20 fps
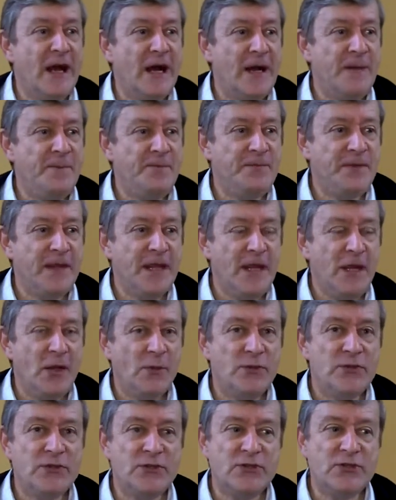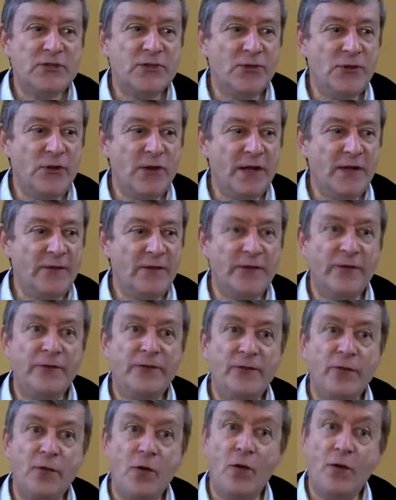was the story of the
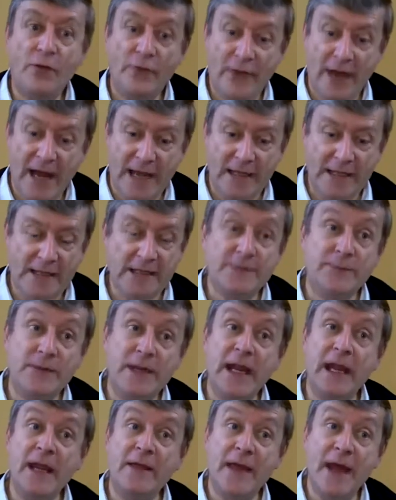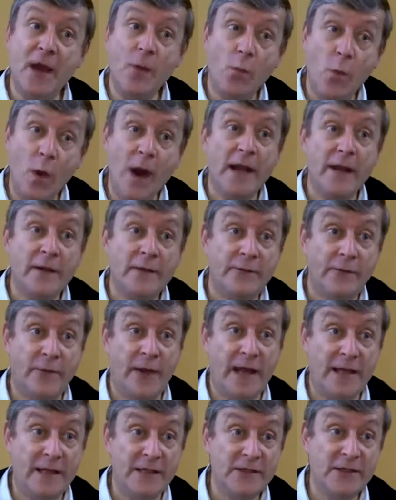four friends bringing their one
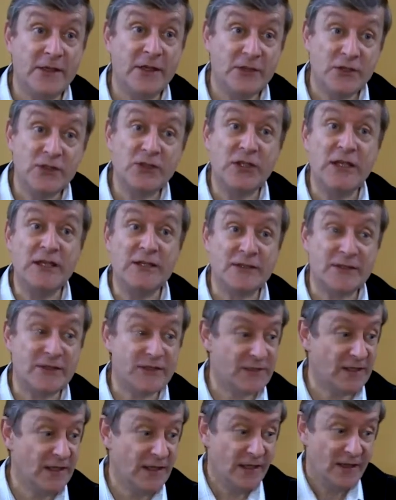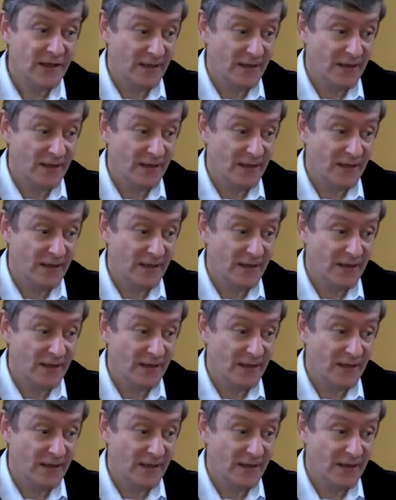friend to Jesus